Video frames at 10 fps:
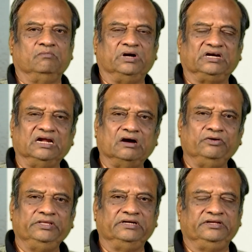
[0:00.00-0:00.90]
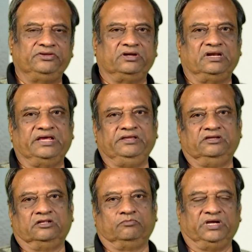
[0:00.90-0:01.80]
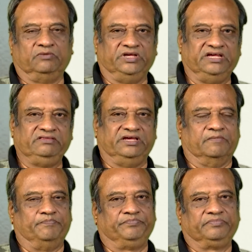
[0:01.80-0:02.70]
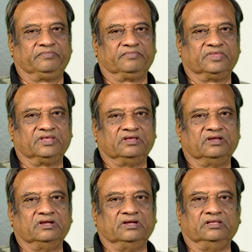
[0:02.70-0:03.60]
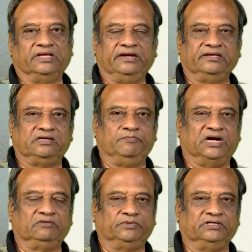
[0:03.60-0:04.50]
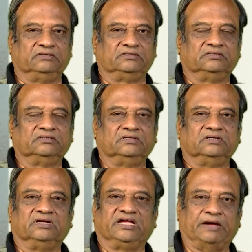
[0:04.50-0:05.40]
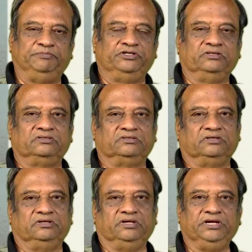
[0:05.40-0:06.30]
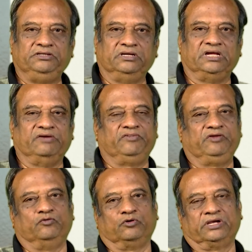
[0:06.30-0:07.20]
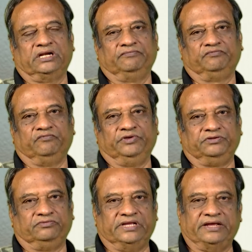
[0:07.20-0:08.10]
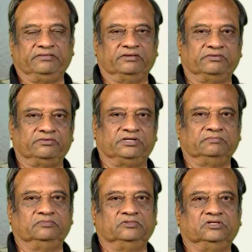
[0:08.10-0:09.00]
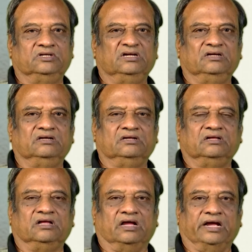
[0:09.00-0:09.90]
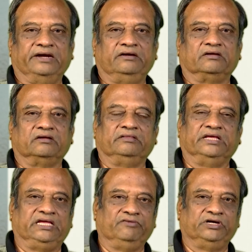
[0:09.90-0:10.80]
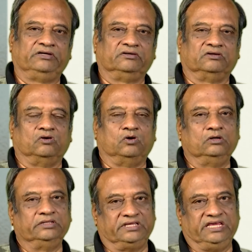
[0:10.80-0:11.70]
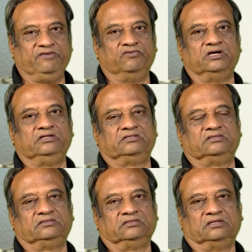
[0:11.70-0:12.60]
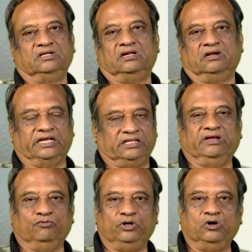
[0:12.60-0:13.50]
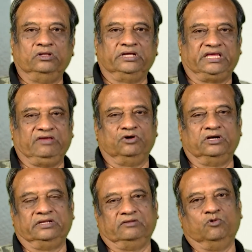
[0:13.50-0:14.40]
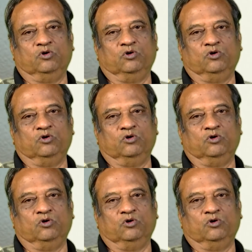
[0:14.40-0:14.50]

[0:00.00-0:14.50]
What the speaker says: But now in the digital age, it has become easier. The index department captions each and every photograph which is there in the system, and they give it all the keywords, like they would call the keywords that